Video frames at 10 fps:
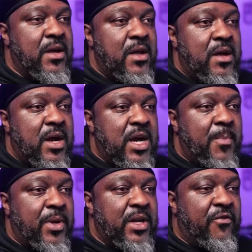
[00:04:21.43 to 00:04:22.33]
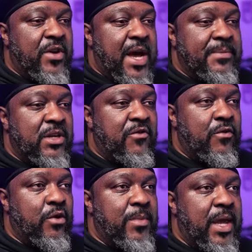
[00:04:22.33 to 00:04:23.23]
a couple of different options
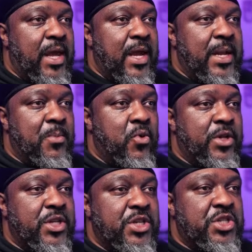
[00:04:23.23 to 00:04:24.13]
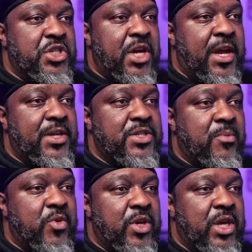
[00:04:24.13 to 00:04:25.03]
for me, and I'm going to just change
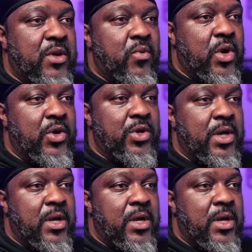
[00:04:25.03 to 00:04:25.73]
some of the keyword